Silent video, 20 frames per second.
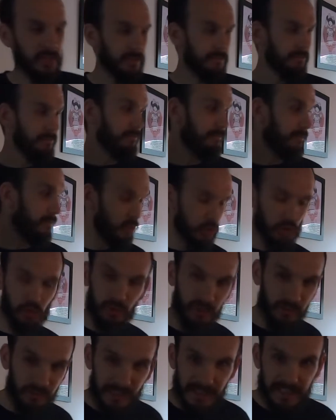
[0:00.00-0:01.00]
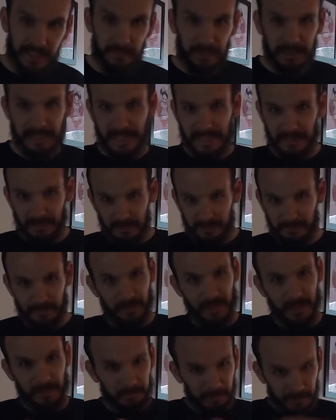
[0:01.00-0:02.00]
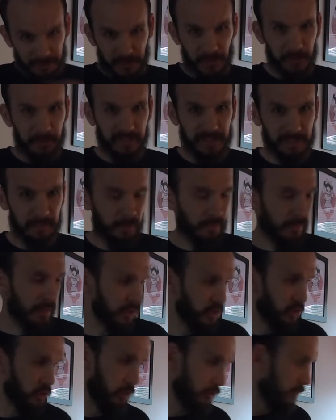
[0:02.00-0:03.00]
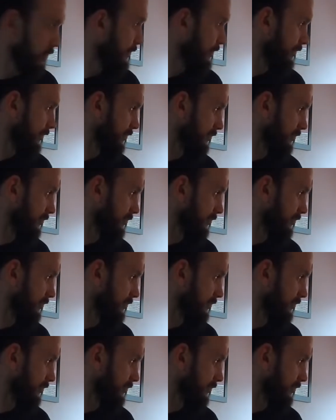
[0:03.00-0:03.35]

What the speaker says: I'm sure you've guessed by now, I'm by no means a professional.